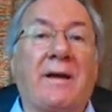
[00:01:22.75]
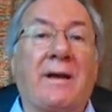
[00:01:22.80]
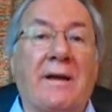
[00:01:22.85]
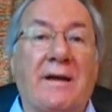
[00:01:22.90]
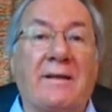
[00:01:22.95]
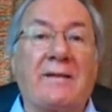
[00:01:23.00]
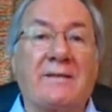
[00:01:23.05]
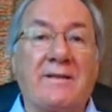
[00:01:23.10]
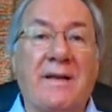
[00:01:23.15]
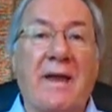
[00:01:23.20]

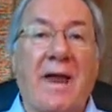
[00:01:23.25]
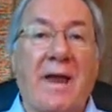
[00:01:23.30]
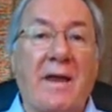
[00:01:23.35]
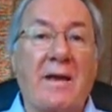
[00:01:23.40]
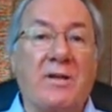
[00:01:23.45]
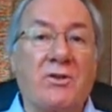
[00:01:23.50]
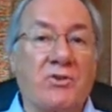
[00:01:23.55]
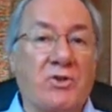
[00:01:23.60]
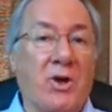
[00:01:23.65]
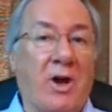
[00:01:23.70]
is
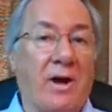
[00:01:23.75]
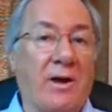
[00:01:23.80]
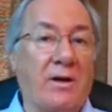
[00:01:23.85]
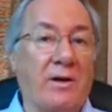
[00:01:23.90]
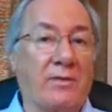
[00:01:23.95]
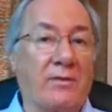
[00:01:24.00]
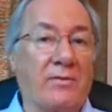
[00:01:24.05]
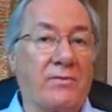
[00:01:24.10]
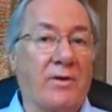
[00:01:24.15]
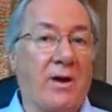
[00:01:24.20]
a
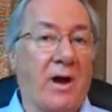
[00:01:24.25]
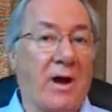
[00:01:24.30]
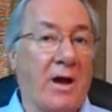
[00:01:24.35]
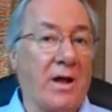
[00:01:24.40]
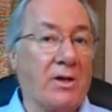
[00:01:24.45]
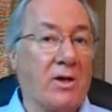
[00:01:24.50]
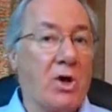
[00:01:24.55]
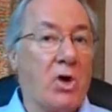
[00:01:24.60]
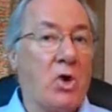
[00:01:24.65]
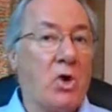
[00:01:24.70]
child of God,
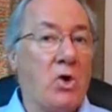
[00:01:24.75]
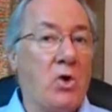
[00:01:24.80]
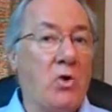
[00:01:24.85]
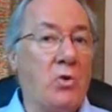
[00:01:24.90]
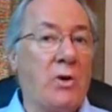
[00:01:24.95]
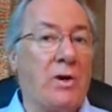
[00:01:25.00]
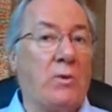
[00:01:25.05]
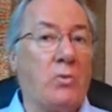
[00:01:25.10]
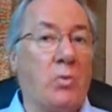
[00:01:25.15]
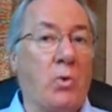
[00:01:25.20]
who
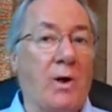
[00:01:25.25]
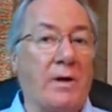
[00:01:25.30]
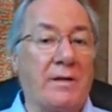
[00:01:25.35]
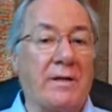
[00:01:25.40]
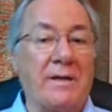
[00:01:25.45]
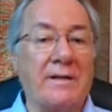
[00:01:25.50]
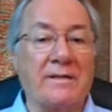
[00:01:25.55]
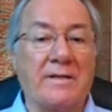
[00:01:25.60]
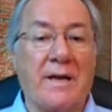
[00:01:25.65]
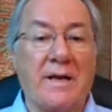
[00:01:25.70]
and what
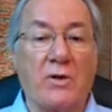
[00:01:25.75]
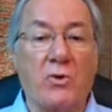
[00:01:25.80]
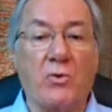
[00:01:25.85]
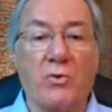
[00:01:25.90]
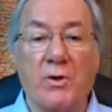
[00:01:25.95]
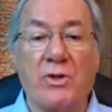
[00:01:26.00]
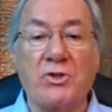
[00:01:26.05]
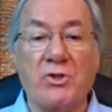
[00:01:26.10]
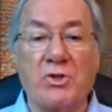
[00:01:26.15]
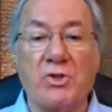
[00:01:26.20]
is a
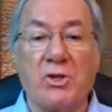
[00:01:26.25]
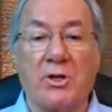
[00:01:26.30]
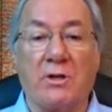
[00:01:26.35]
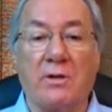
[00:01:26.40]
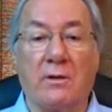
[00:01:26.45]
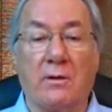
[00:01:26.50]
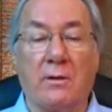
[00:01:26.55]
Christian.